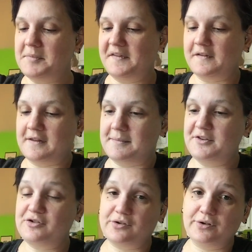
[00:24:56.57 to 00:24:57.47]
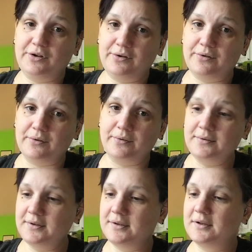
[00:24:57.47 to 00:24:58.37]
So let me show
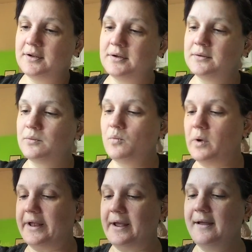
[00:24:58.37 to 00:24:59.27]
you what